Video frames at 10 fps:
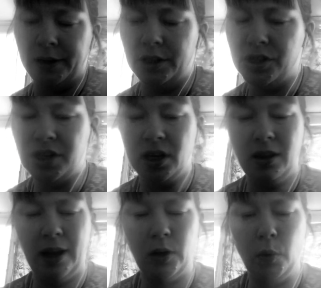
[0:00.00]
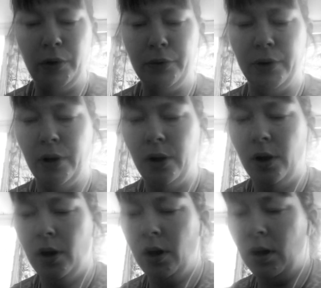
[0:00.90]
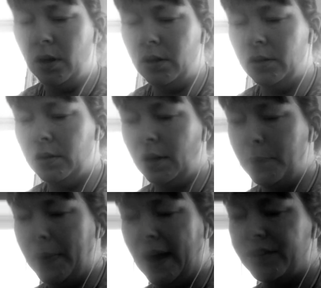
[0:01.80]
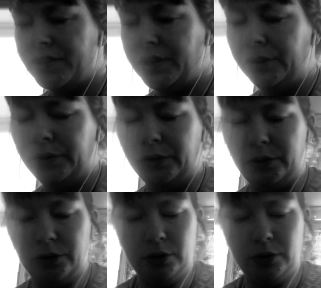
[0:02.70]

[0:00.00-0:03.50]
energy, like we're about to,